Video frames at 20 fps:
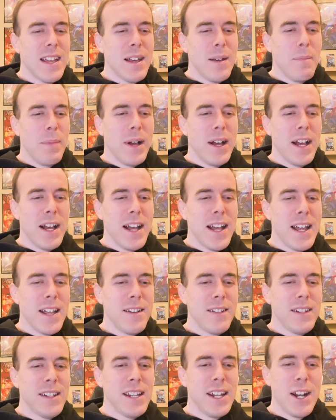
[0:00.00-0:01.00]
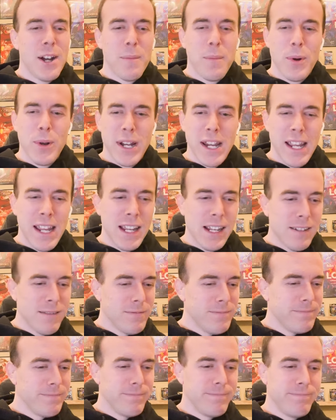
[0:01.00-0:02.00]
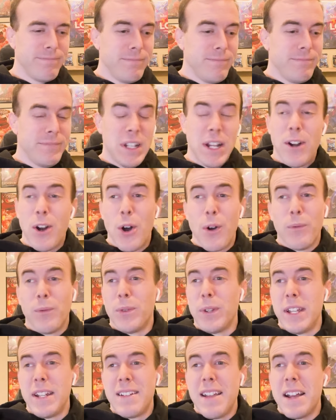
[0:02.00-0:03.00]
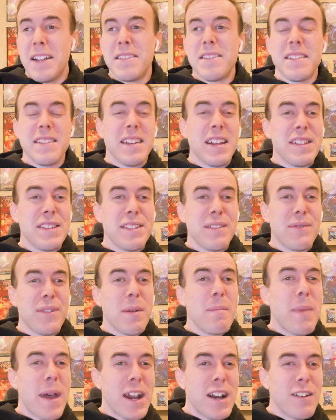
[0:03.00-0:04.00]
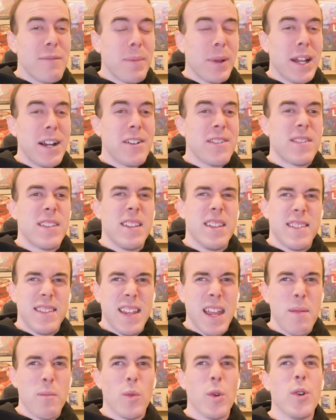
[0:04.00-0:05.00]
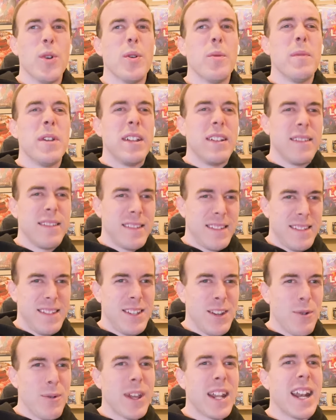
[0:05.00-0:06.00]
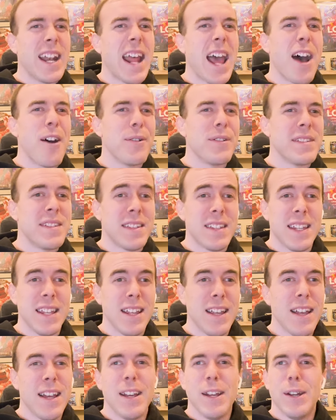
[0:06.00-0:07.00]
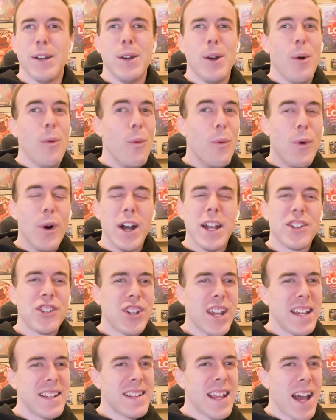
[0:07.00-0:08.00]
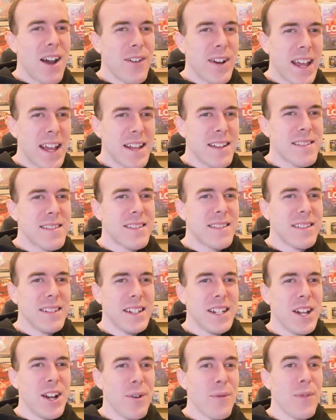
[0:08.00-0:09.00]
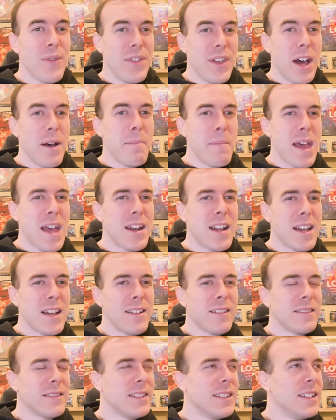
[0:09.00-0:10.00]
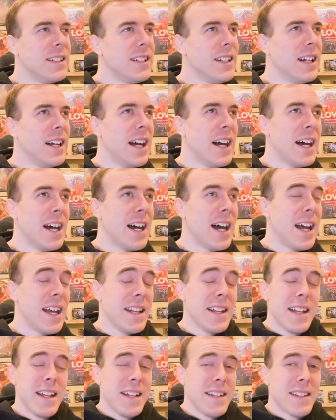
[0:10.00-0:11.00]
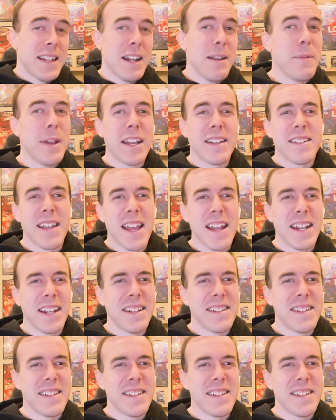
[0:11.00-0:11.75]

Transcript: But, you know, putting, you know, hopefully tons and tons of competitive players in the same room and duking it out and see what shakes out as, you know, the meta, uh, it's going to be exciting